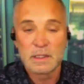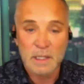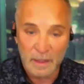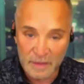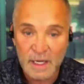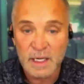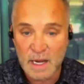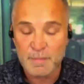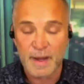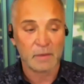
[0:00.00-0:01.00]
And then I
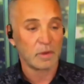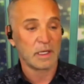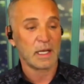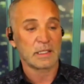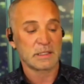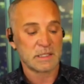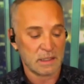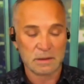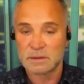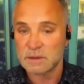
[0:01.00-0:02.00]
came back one day and
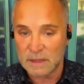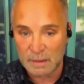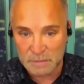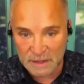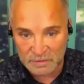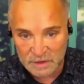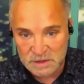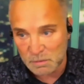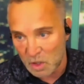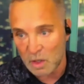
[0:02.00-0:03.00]
said, "I'm leaving
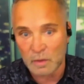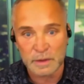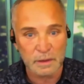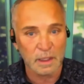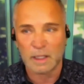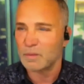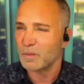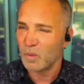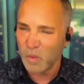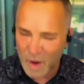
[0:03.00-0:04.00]
tomorrow." And they're like,
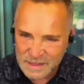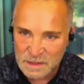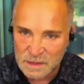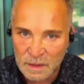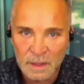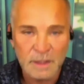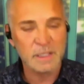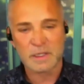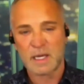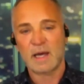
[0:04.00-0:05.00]
"What?
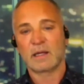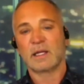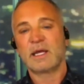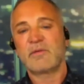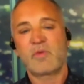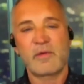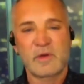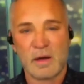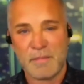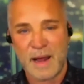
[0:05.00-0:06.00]
You can't leave. We've
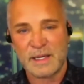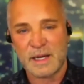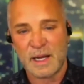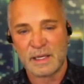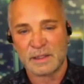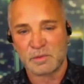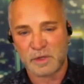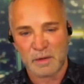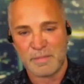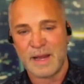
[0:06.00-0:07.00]
got Man United.
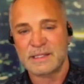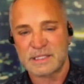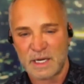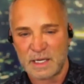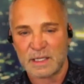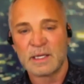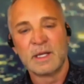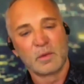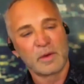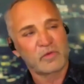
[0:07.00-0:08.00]
We've got Man City.
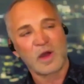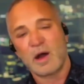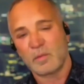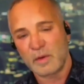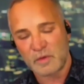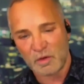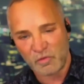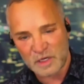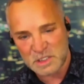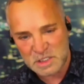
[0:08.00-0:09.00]
We've got
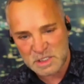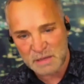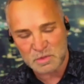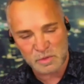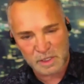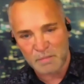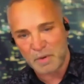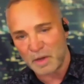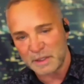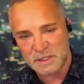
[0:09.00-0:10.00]
fish and chips. We've got
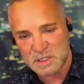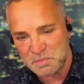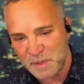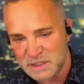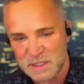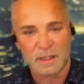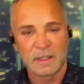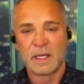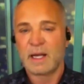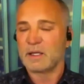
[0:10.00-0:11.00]
Boddington's Bitter.
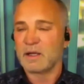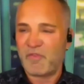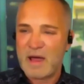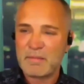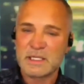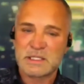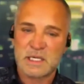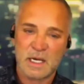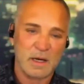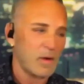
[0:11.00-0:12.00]
Your family's
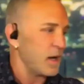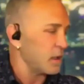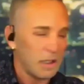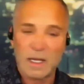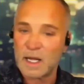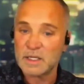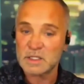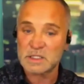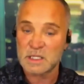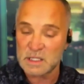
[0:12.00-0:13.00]
here." What? And
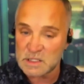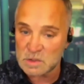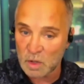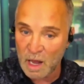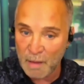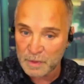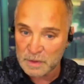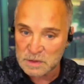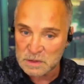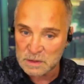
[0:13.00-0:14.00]
you see, this is what
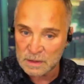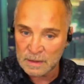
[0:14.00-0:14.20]
happens.